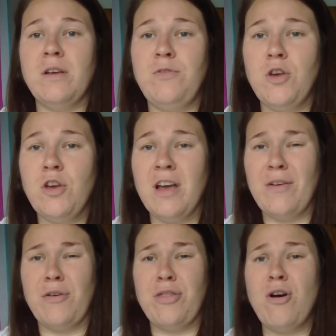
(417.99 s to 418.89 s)
of view and
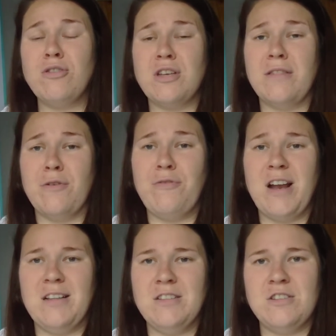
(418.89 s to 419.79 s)
their thoughts and their
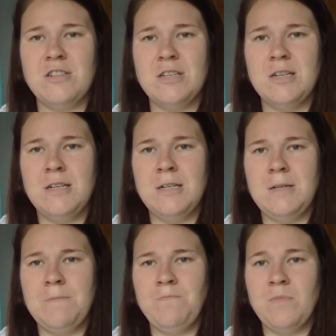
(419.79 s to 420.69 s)
feelings,
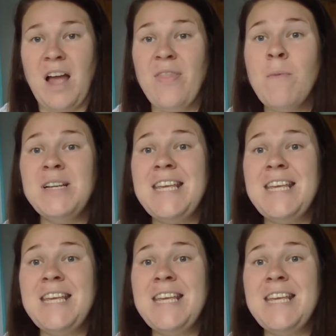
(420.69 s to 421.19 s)
and then we